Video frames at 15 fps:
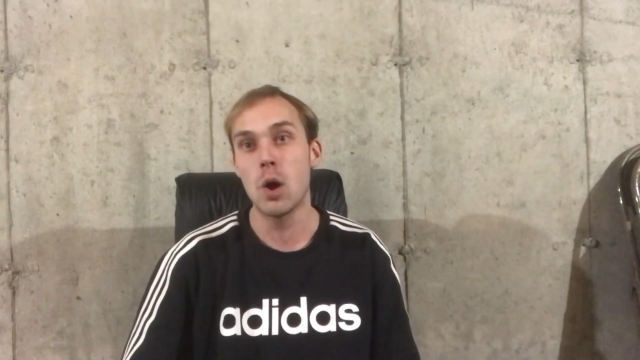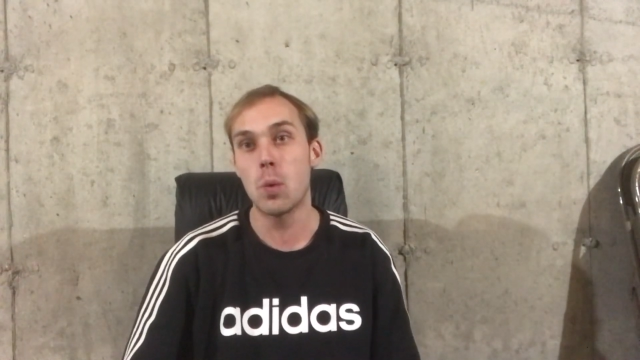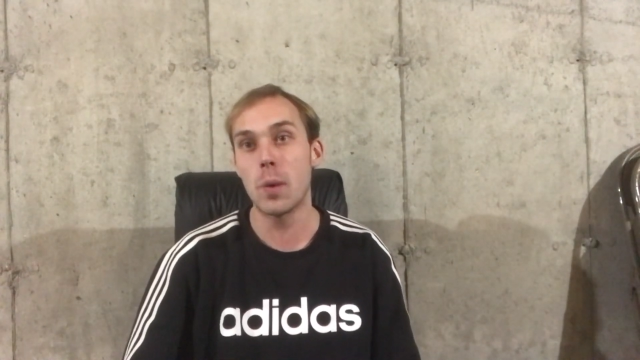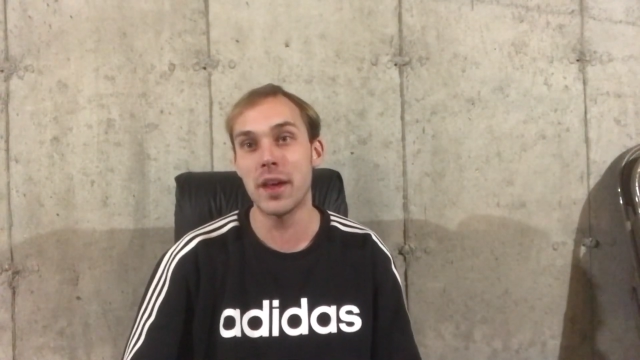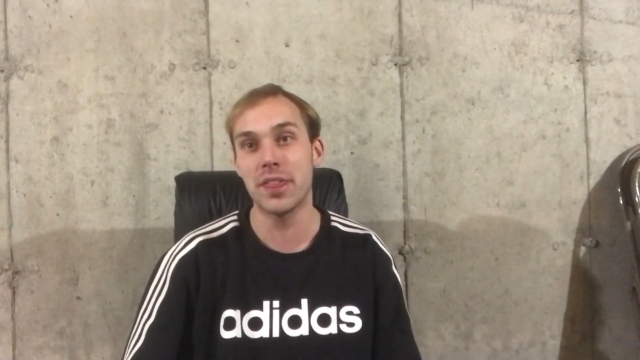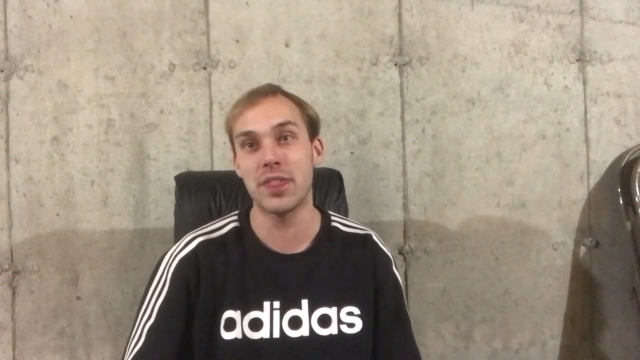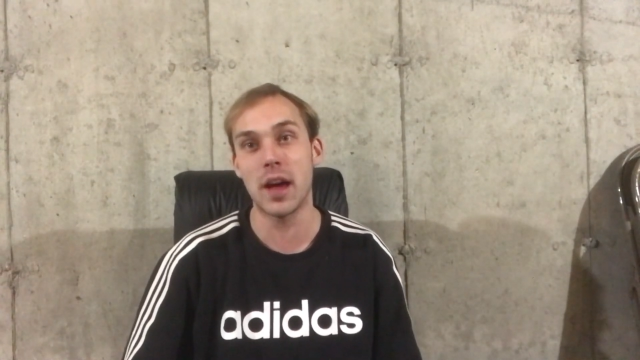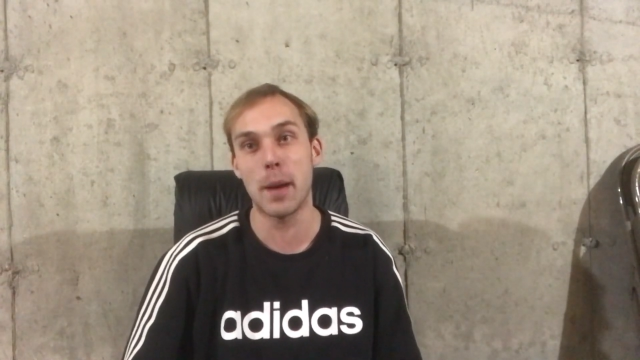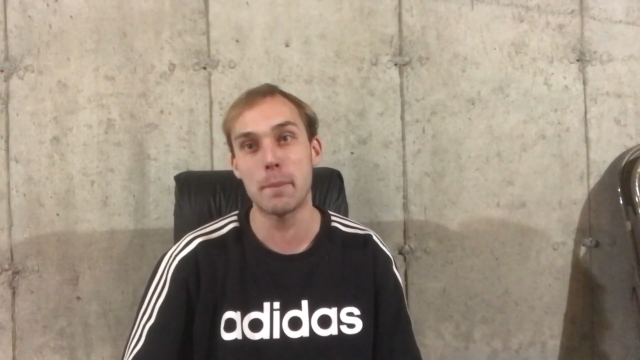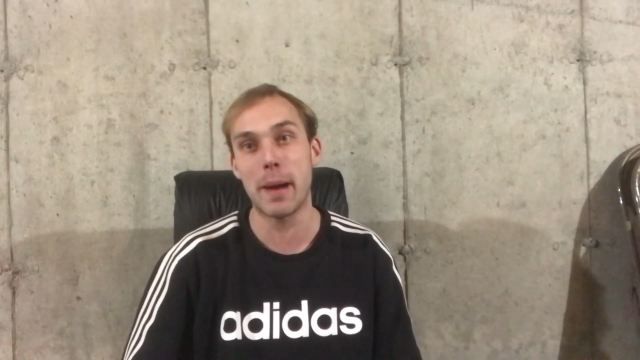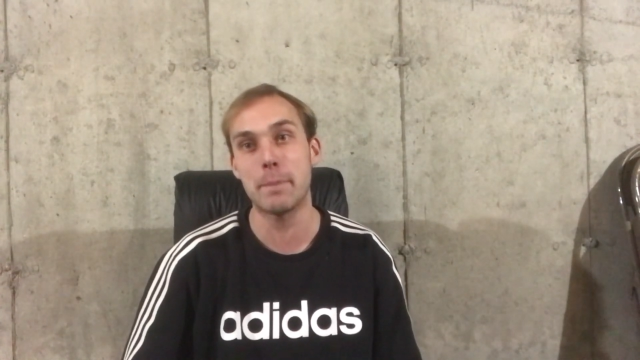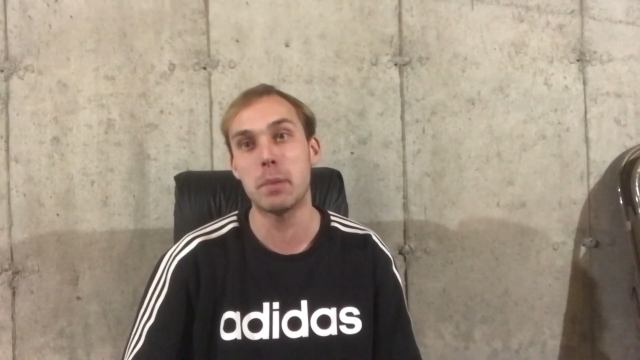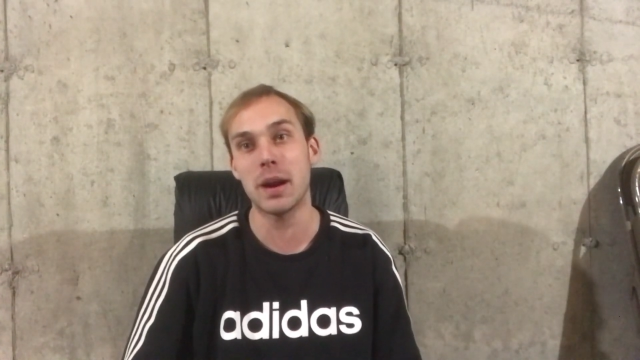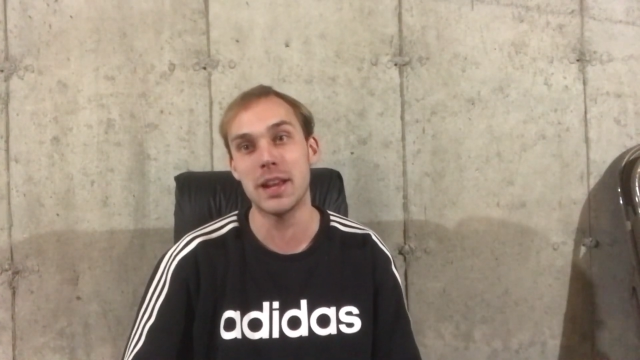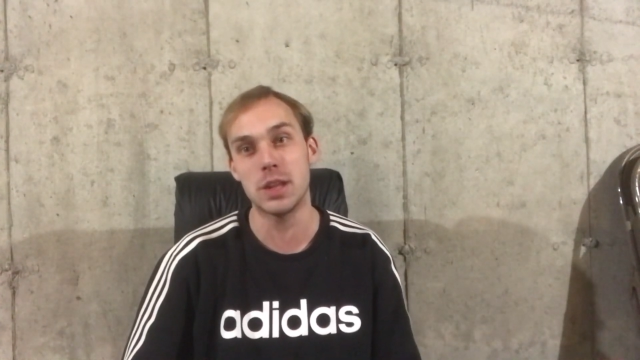with my
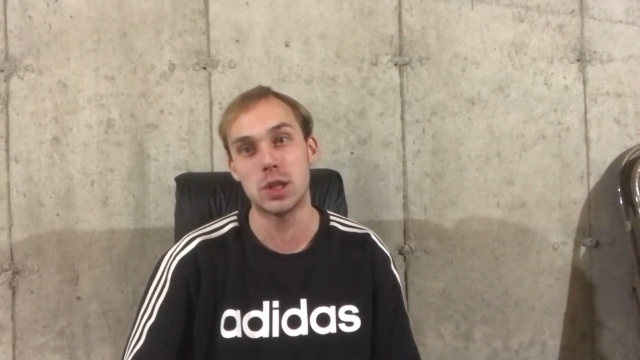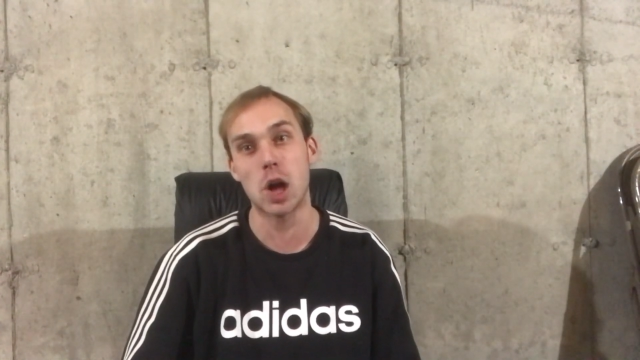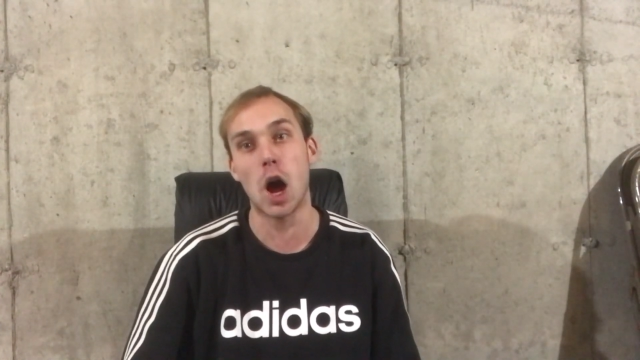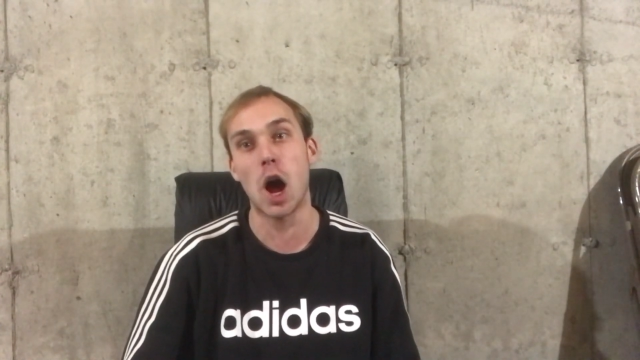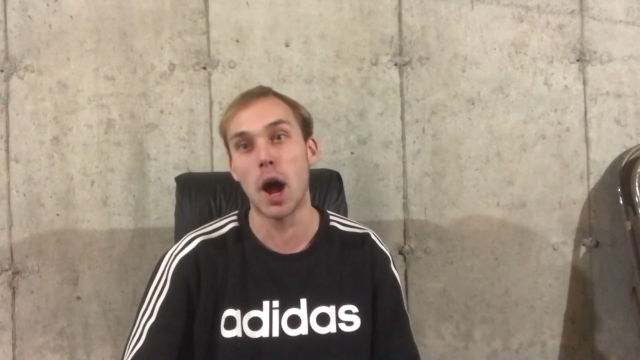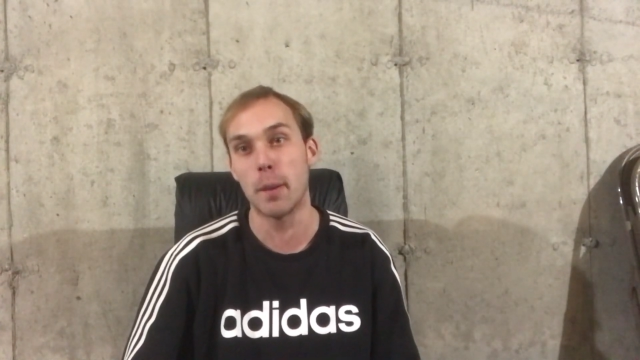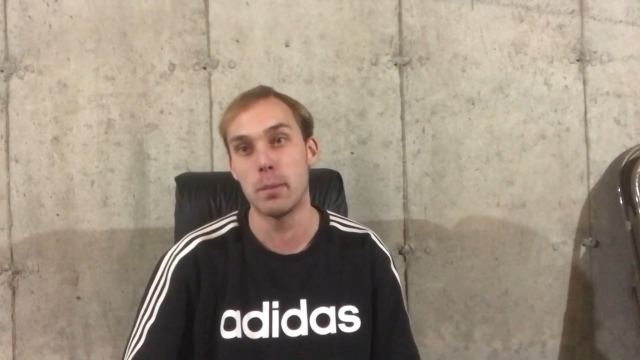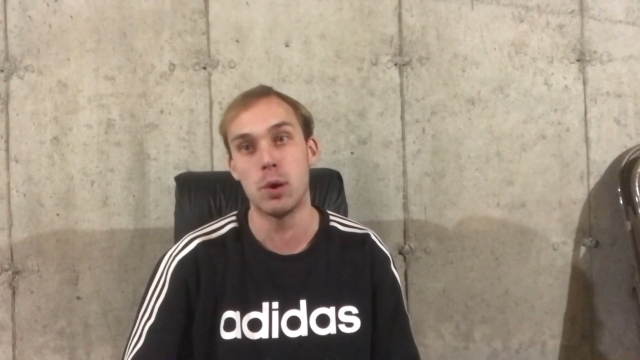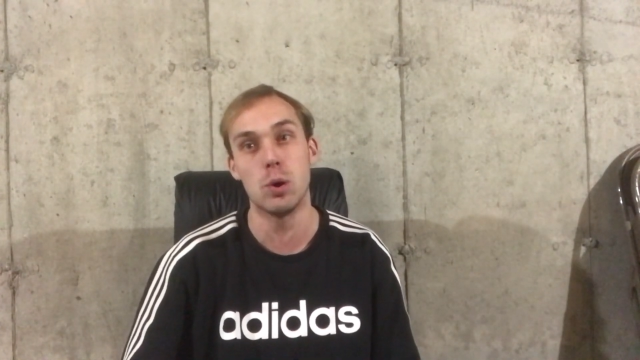buddy Dom,